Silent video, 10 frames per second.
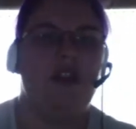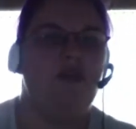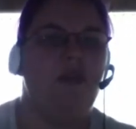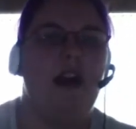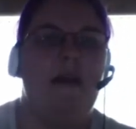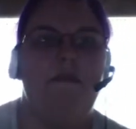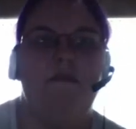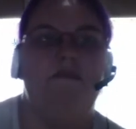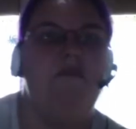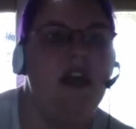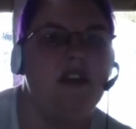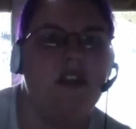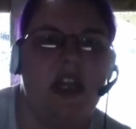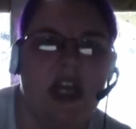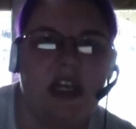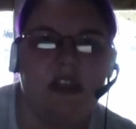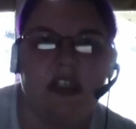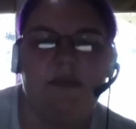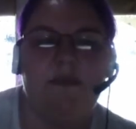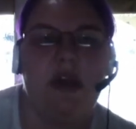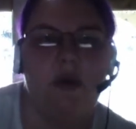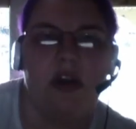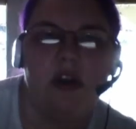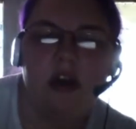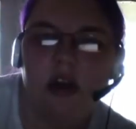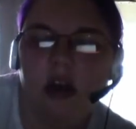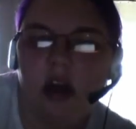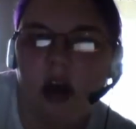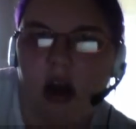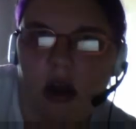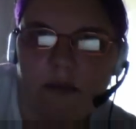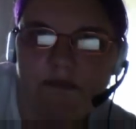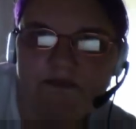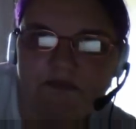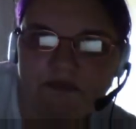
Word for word: crap mess that he's spewing um,